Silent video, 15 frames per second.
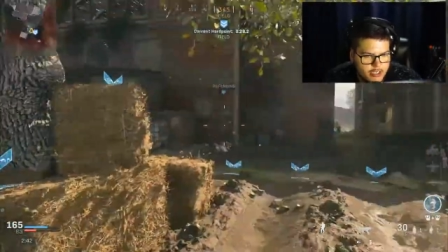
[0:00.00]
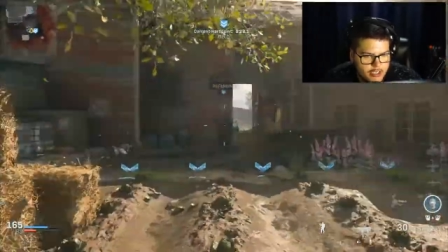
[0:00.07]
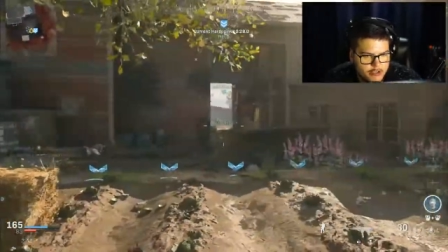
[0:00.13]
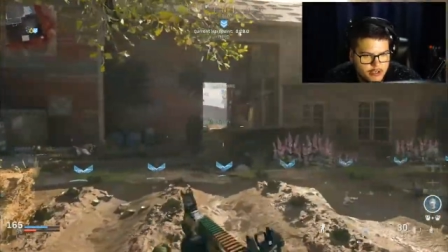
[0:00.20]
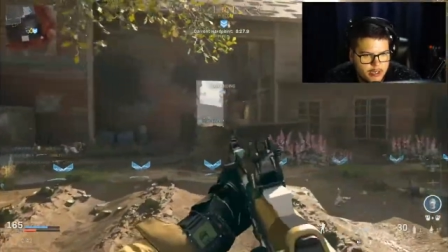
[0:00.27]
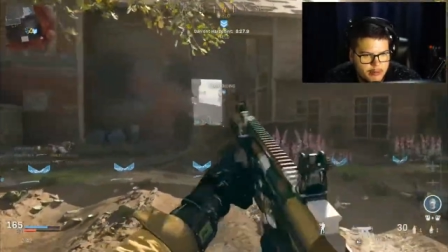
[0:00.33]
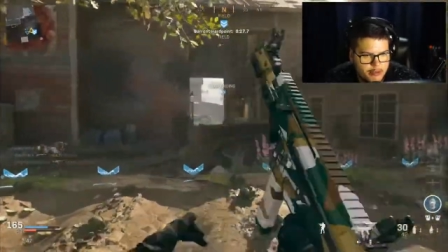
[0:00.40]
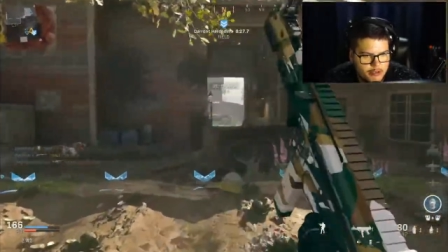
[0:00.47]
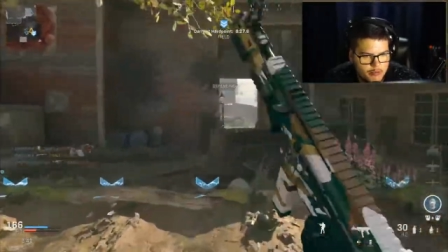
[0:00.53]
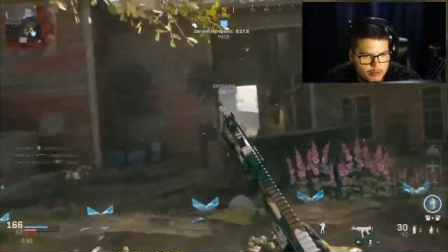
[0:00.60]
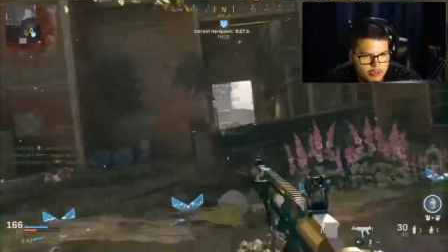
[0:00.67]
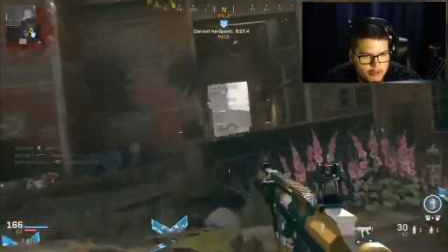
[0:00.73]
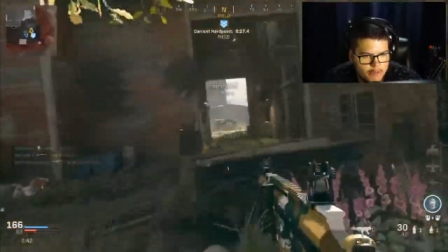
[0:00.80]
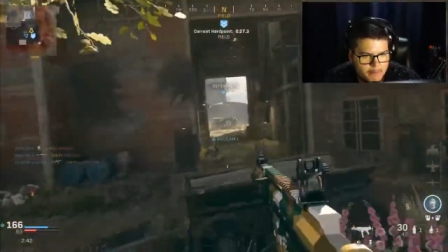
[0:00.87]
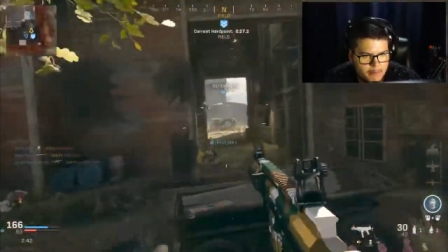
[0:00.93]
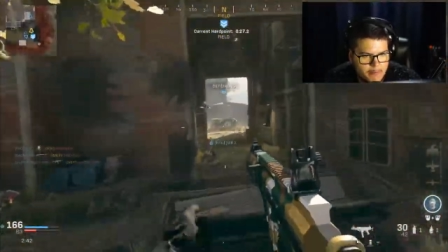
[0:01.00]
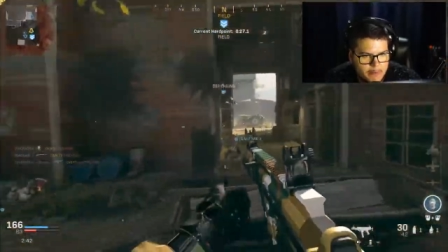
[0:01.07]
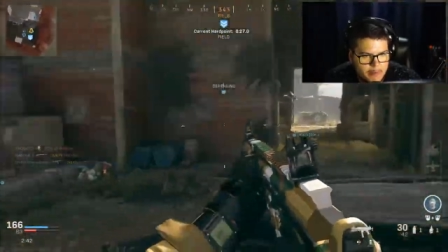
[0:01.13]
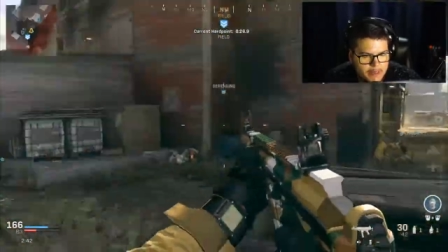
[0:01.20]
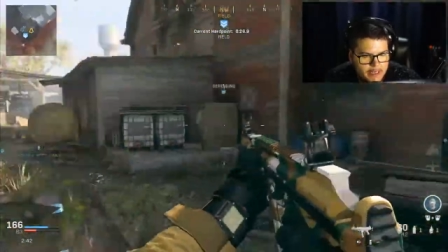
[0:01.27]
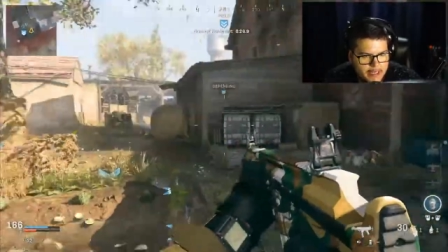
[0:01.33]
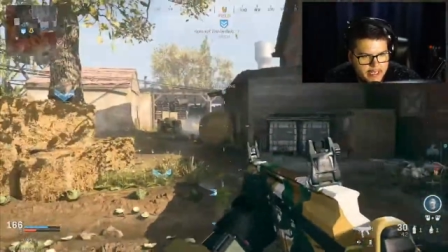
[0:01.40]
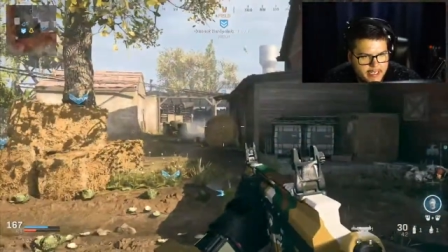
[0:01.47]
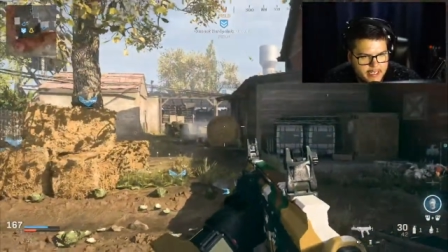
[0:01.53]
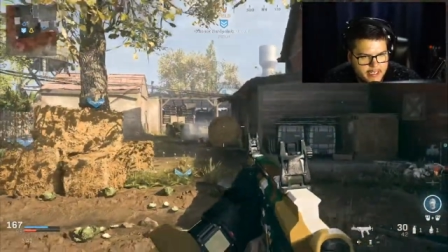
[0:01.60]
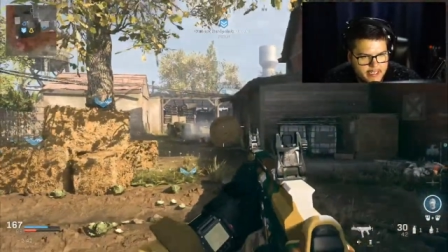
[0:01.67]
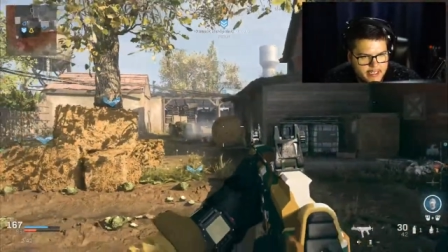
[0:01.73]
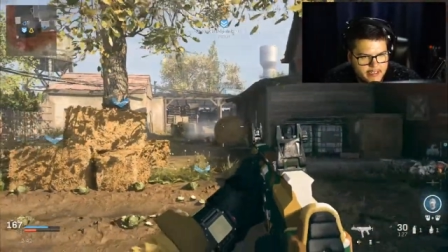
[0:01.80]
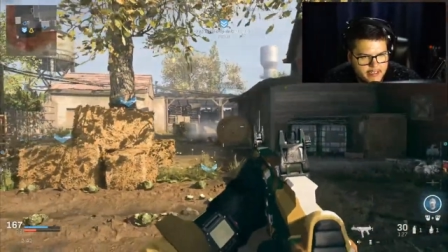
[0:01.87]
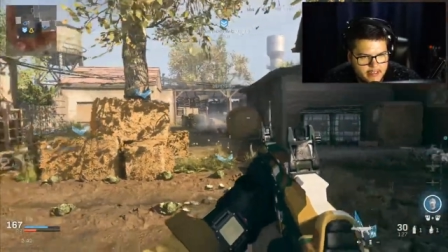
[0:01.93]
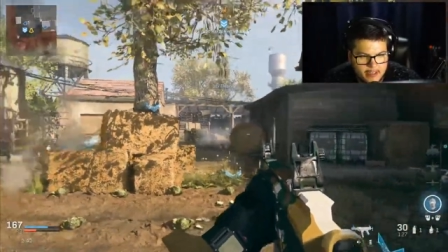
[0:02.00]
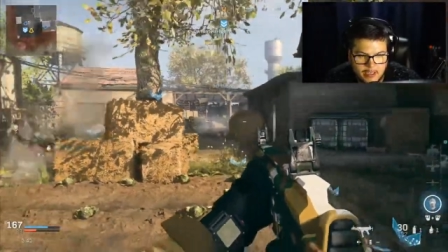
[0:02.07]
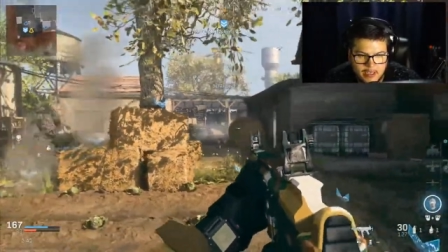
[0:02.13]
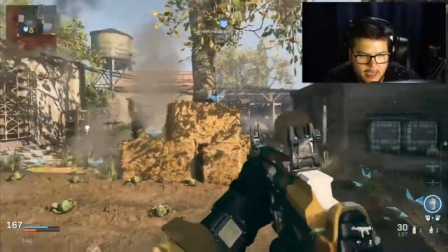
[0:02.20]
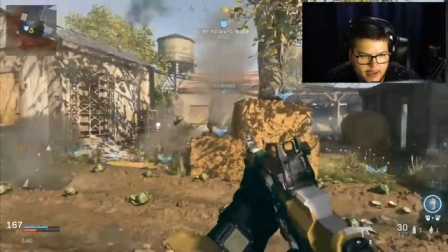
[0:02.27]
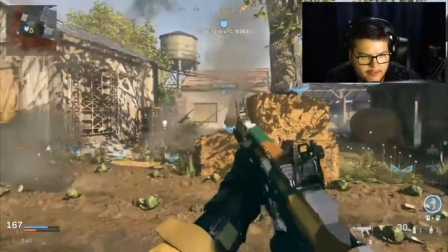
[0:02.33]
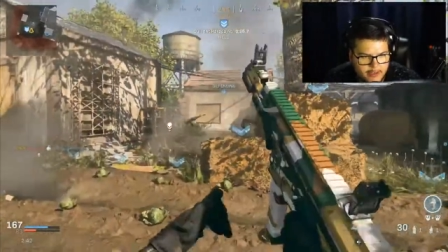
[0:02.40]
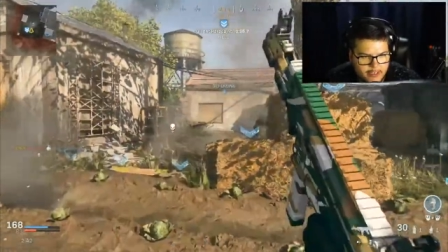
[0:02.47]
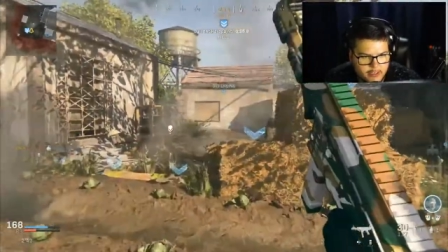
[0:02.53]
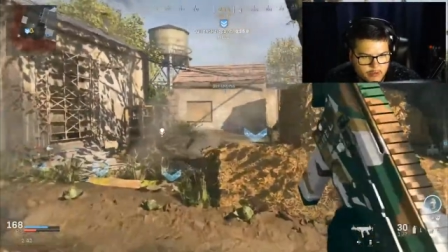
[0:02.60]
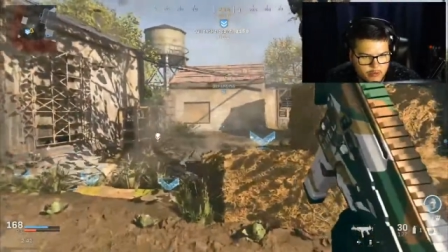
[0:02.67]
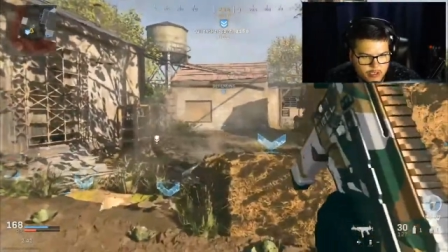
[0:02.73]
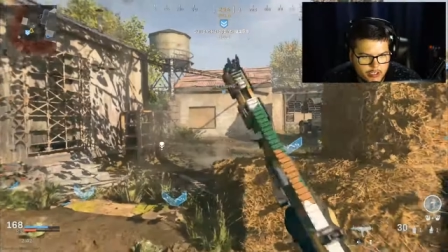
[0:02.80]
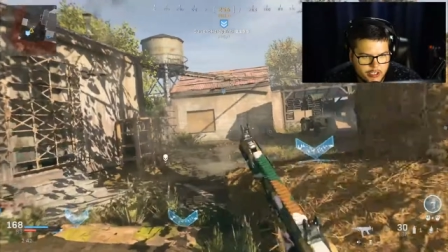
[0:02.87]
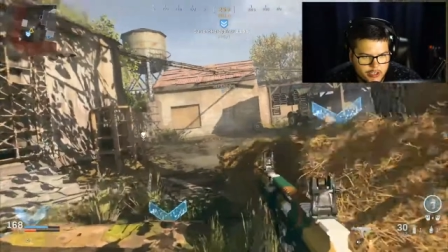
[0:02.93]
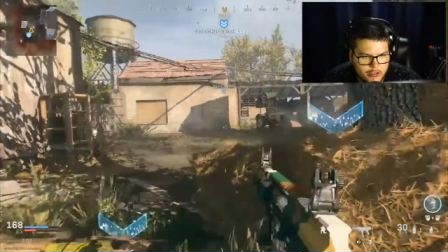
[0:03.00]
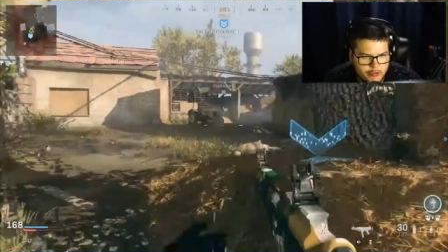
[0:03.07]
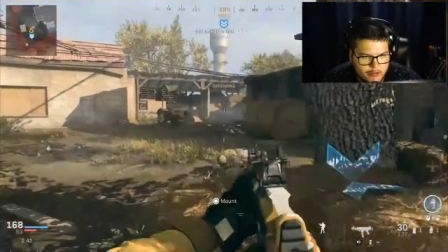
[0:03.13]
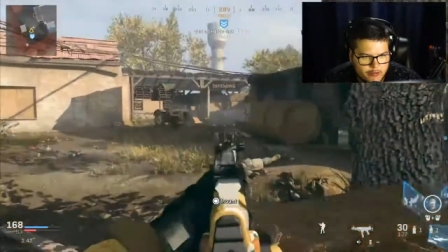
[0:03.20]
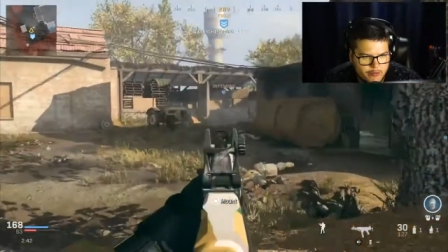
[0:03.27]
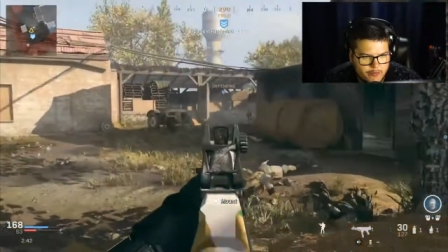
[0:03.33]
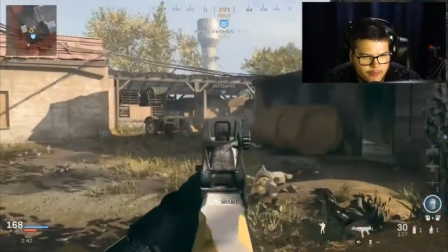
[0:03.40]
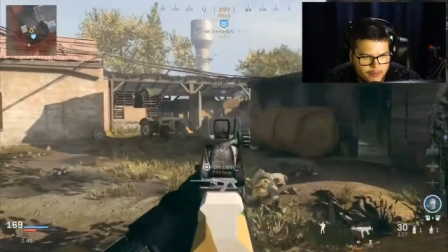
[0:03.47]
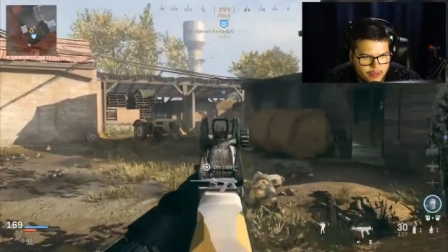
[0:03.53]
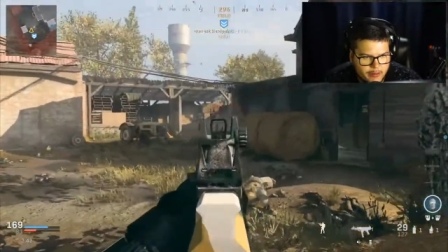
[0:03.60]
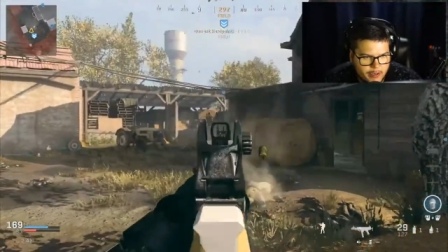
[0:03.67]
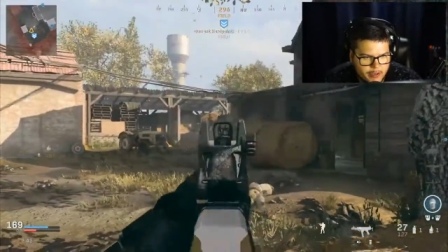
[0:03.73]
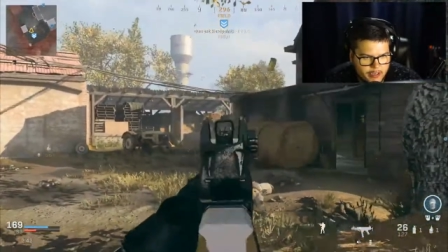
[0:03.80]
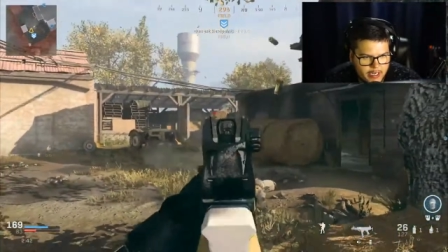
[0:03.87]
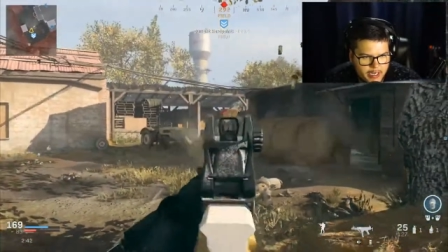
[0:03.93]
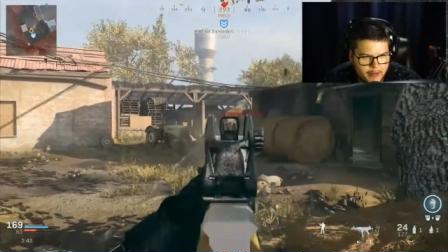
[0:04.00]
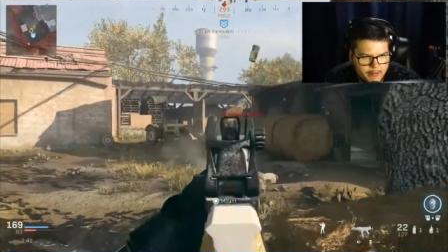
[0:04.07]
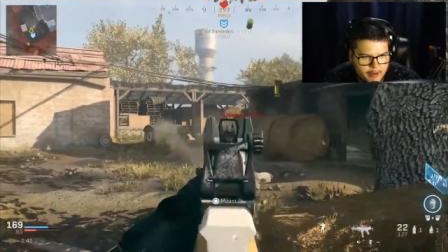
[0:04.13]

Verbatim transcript: So option one is the obvious, where you give me your name,